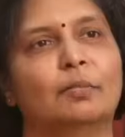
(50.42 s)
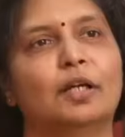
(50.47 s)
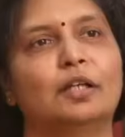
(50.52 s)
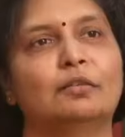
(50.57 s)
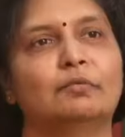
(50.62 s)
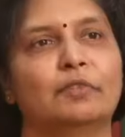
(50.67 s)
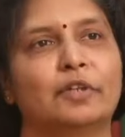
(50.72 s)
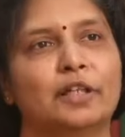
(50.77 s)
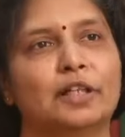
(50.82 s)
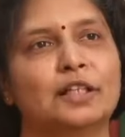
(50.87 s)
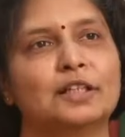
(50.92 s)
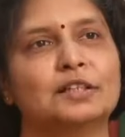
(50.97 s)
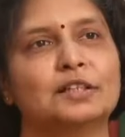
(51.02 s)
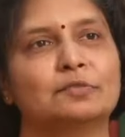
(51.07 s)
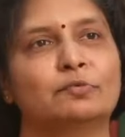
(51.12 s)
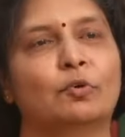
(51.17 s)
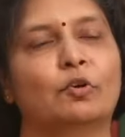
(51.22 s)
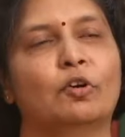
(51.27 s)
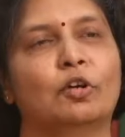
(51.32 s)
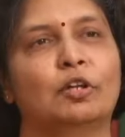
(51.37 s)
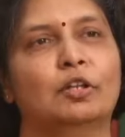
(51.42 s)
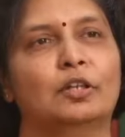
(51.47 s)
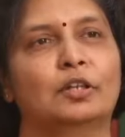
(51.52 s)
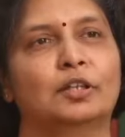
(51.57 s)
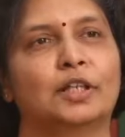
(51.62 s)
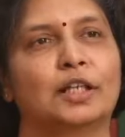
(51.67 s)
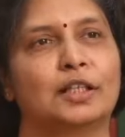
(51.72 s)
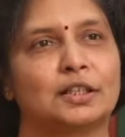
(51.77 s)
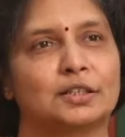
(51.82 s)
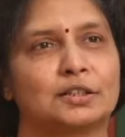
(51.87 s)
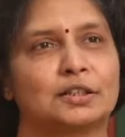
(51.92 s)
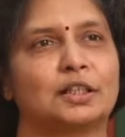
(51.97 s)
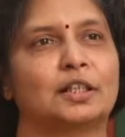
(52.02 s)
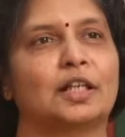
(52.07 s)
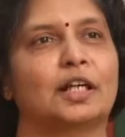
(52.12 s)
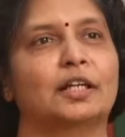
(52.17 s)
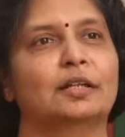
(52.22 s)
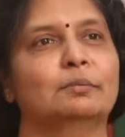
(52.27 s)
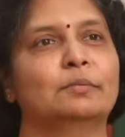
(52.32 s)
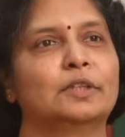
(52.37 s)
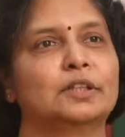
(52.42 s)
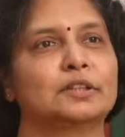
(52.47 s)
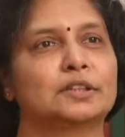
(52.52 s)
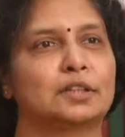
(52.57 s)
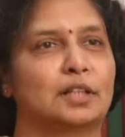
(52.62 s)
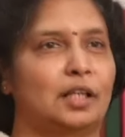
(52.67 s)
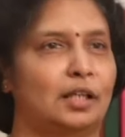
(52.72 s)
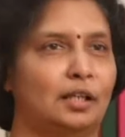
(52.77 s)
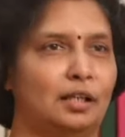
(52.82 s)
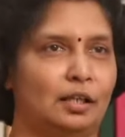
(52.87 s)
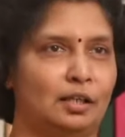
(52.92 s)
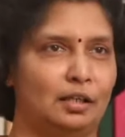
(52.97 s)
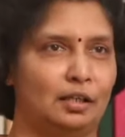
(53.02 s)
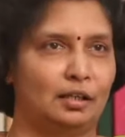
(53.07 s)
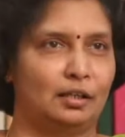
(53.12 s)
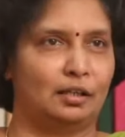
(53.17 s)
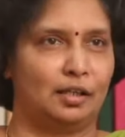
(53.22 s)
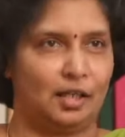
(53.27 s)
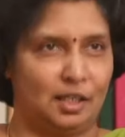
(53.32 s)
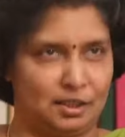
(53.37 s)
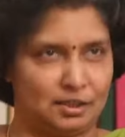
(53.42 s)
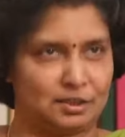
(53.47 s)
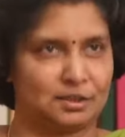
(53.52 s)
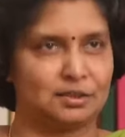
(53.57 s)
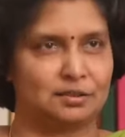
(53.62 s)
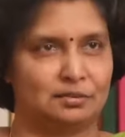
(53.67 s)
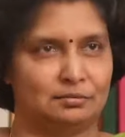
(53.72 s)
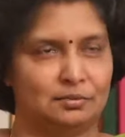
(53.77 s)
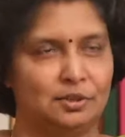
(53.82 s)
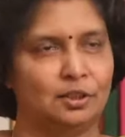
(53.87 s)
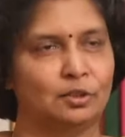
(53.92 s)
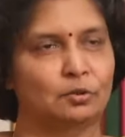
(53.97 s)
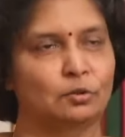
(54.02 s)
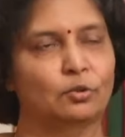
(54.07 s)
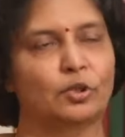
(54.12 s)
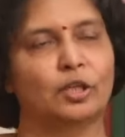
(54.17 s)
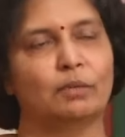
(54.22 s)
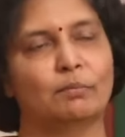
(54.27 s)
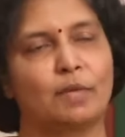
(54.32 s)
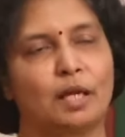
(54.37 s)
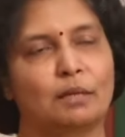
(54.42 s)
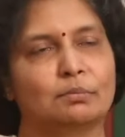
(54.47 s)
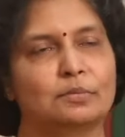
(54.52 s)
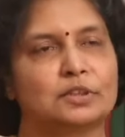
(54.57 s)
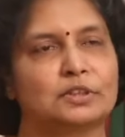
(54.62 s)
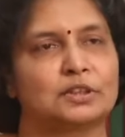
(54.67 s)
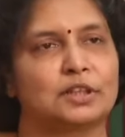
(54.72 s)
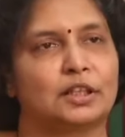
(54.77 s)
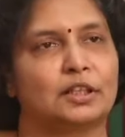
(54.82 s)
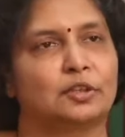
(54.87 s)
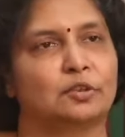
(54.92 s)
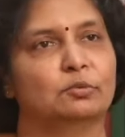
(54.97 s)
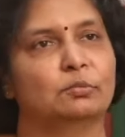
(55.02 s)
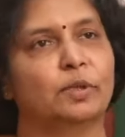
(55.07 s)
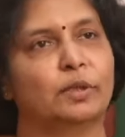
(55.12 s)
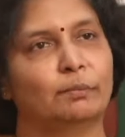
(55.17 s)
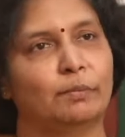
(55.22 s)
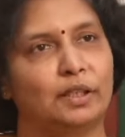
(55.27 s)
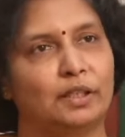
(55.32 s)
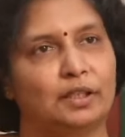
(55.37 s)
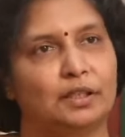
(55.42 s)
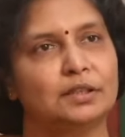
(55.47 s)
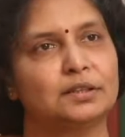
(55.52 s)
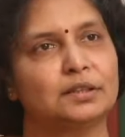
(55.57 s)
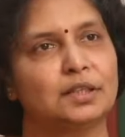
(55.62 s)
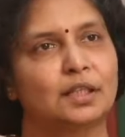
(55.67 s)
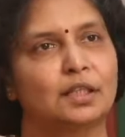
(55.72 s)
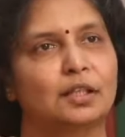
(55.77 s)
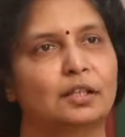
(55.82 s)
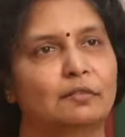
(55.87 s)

But whereas for terrestrial animals like uh, us, including mammals and human beings,